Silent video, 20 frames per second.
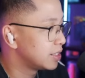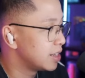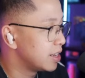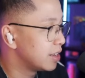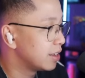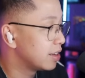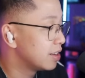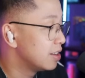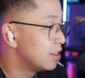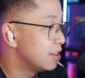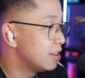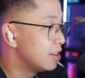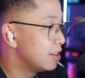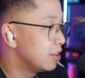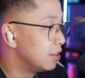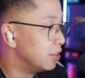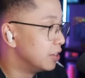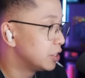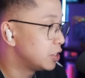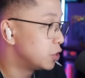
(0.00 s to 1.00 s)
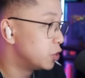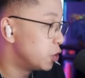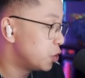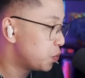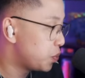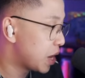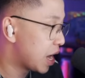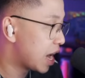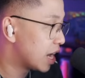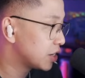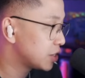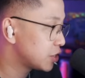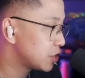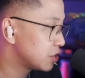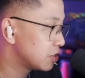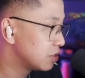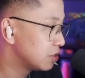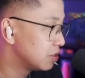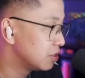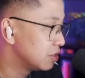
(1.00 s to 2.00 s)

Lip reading: take. This new patch